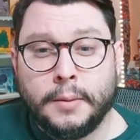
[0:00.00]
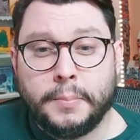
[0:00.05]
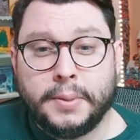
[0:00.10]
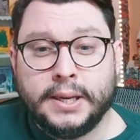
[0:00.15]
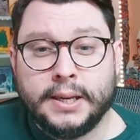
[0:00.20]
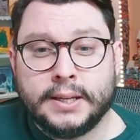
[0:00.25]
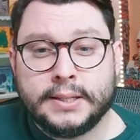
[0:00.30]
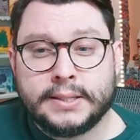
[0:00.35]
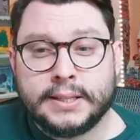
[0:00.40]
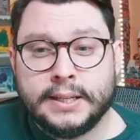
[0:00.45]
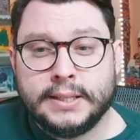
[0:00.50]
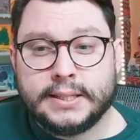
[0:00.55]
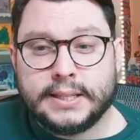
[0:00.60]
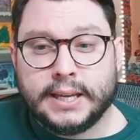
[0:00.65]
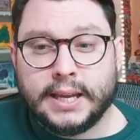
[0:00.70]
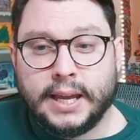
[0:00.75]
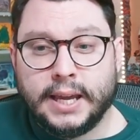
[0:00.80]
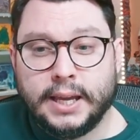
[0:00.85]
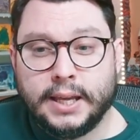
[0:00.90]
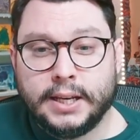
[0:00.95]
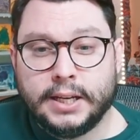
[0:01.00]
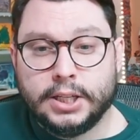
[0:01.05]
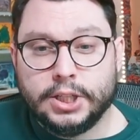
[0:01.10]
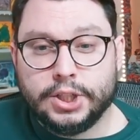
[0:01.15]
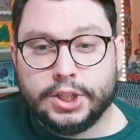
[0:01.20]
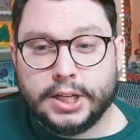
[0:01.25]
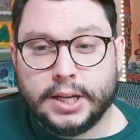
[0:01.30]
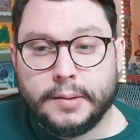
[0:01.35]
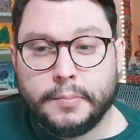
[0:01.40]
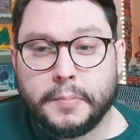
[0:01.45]
PSA 10
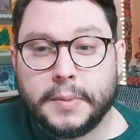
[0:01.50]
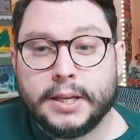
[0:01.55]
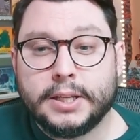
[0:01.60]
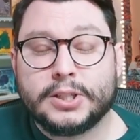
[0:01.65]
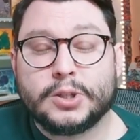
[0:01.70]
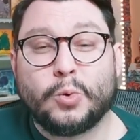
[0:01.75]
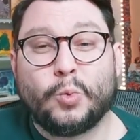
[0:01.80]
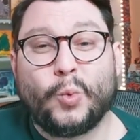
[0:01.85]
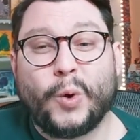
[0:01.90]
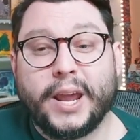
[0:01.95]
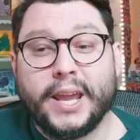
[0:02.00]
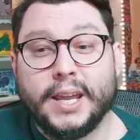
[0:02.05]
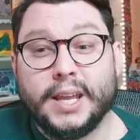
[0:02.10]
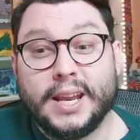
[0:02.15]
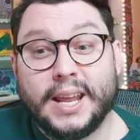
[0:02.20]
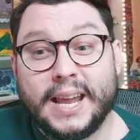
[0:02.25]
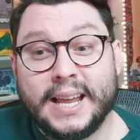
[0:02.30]
gem mint rate